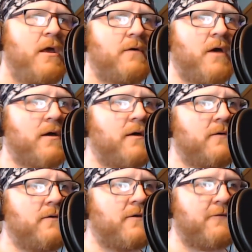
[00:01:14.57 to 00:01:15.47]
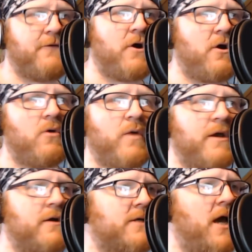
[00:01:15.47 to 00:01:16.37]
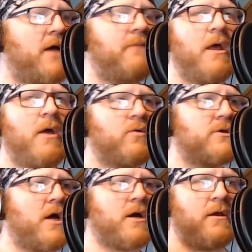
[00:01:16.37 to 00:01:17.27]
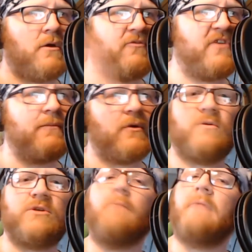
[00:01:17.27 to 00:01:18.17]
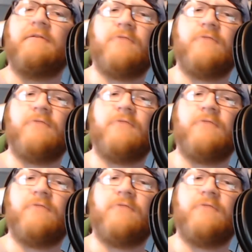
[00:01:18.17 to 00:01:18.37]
the fall, winter time. We're talking November. We're talking Black